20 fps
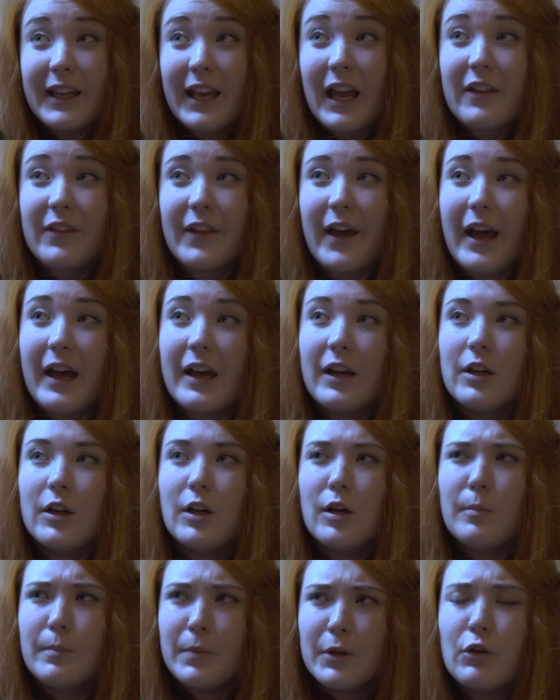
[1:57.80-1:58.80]
get that,
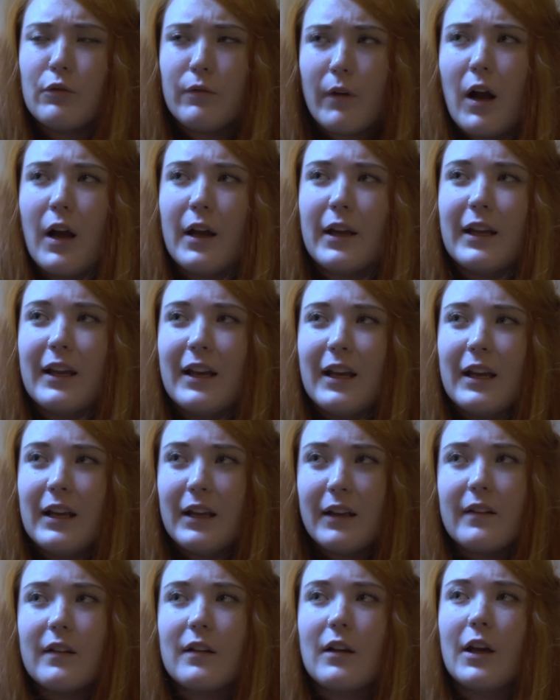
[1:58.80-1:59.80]
but you're right, it
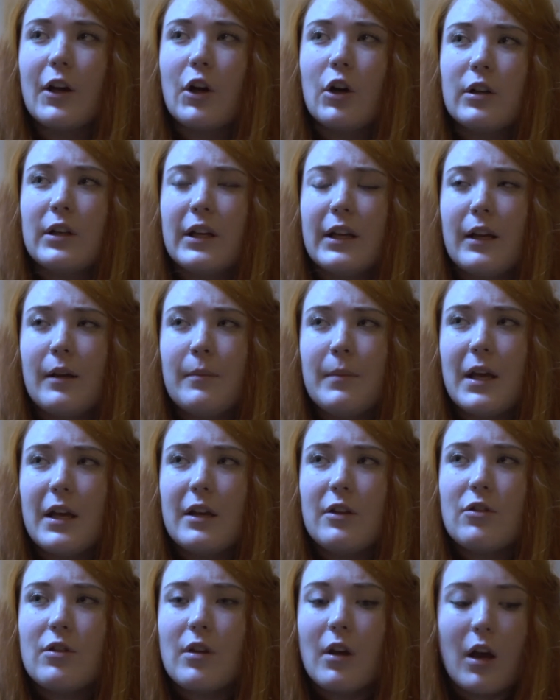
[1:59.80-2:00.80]
is an iconic
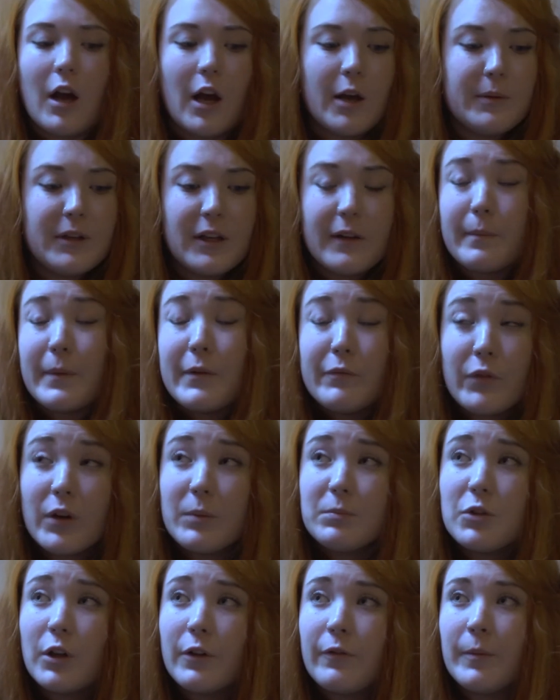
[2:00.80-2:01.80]
image. I mean, it's been
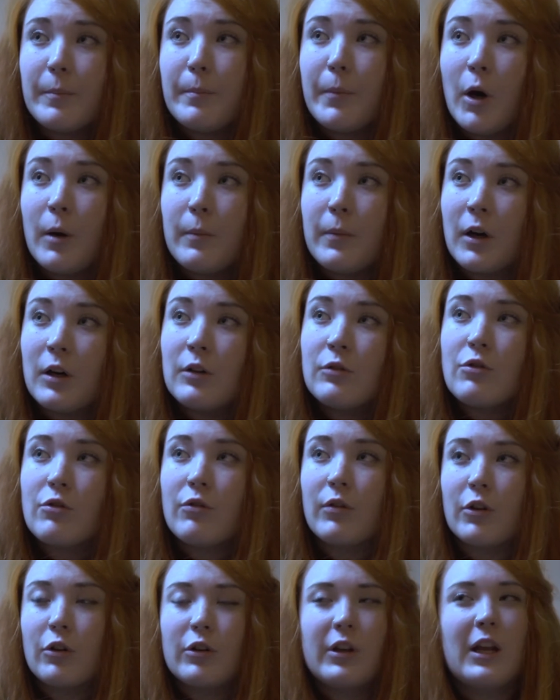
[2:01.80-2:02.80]
ripped off in pop culture
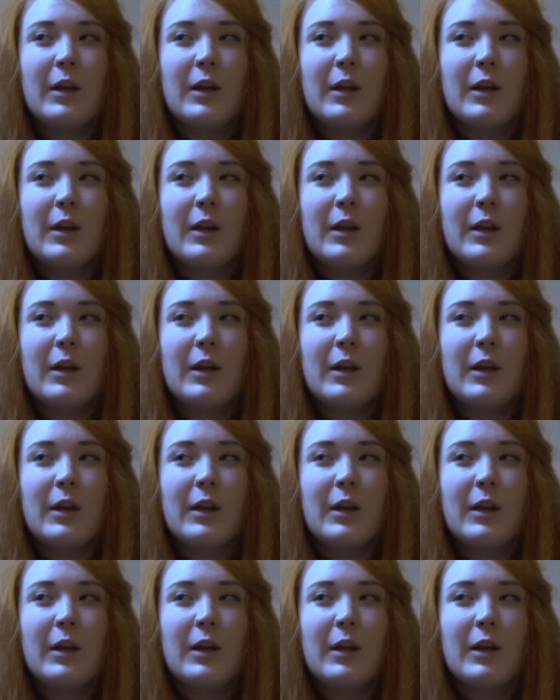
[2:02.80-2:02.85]
and on